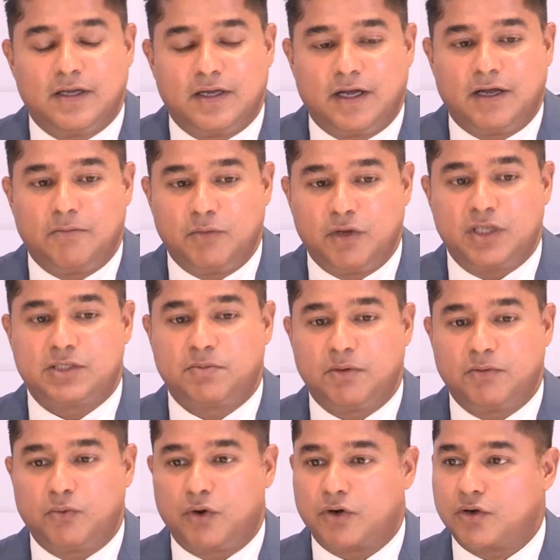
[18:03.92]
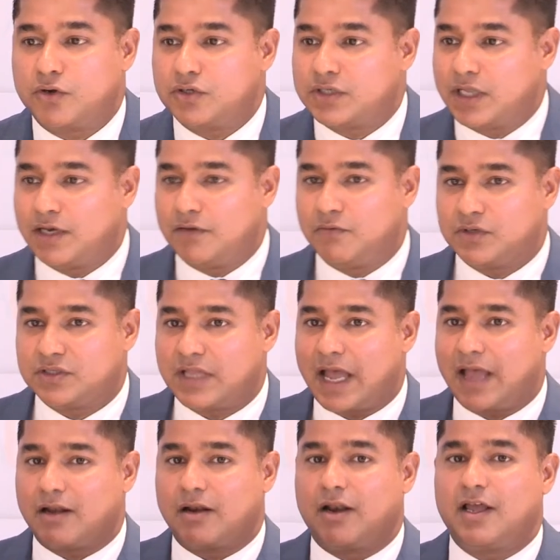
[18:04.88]
municipal workers. And it was
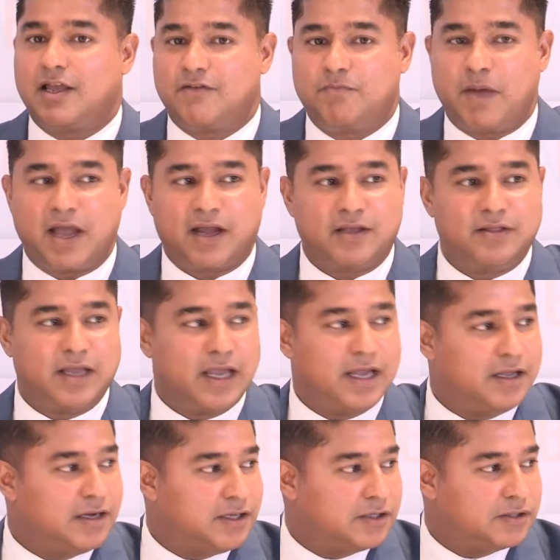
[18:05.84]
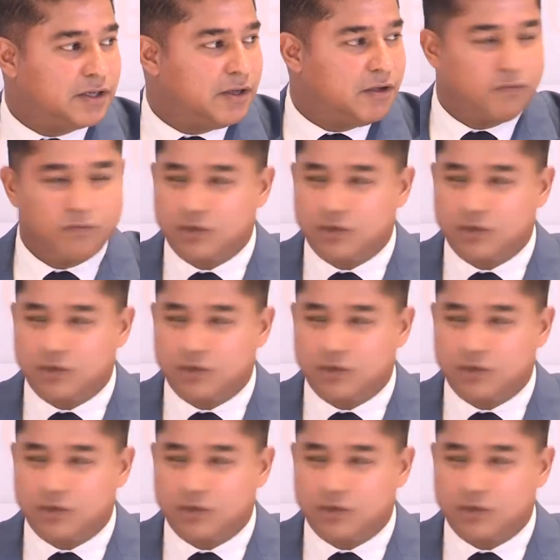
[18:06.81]
that life back in the 80s,